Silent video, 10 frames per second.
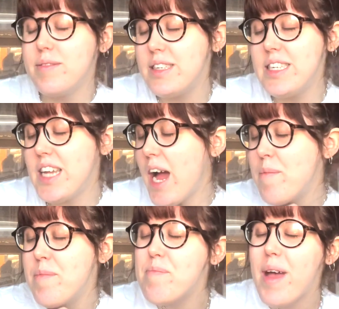time
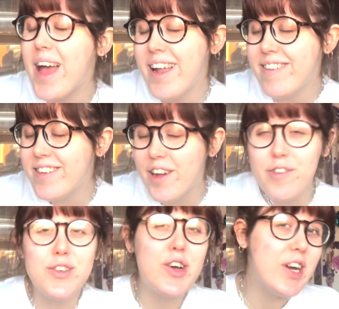in bed
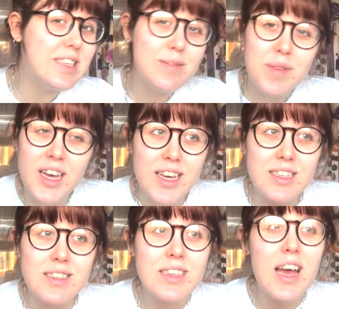over
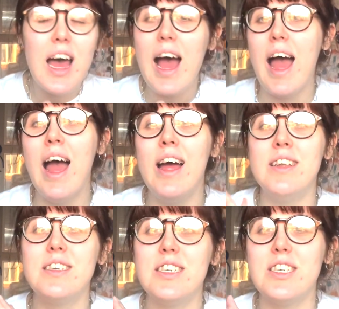Christmas
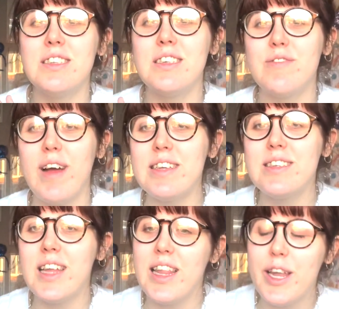and just
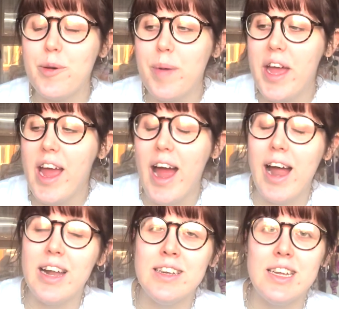rest a little bit,
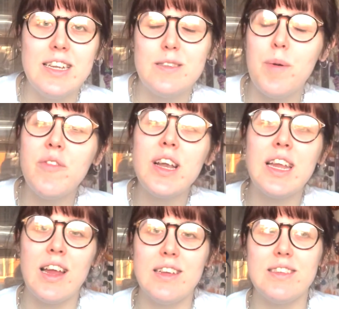and it's been really
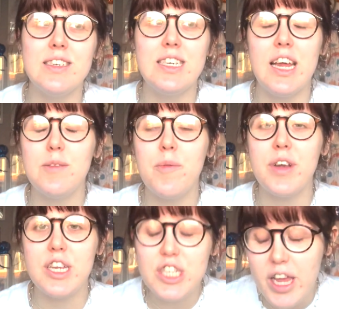nice, and today's been
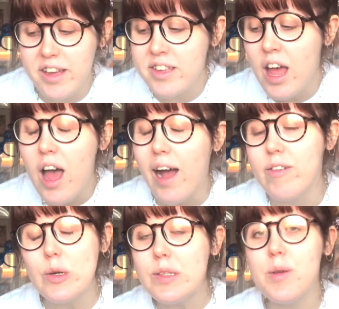really chill. I've
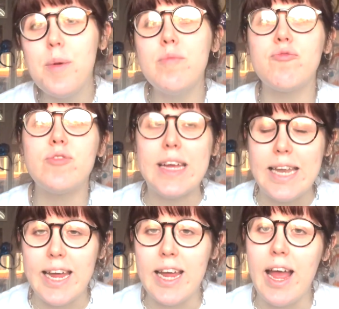also been
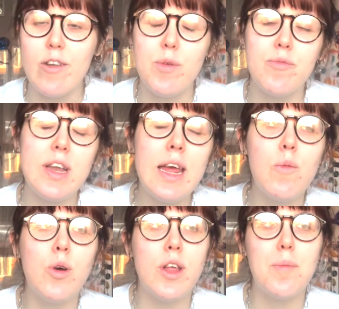reading, and I've been reading
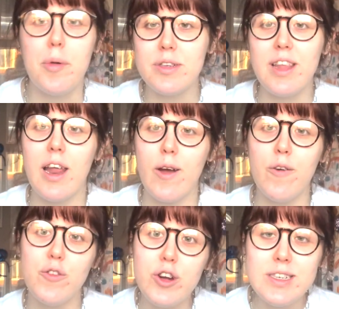one of the books that I got
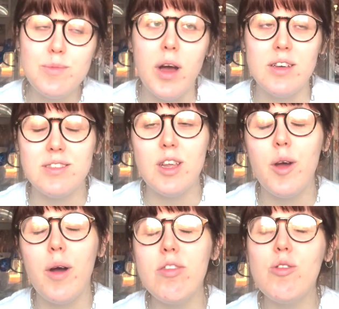for Christmas,
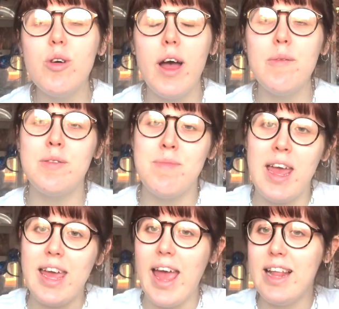so I thought I would
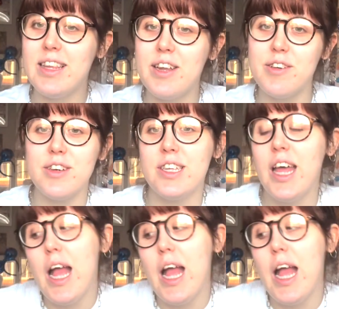make a little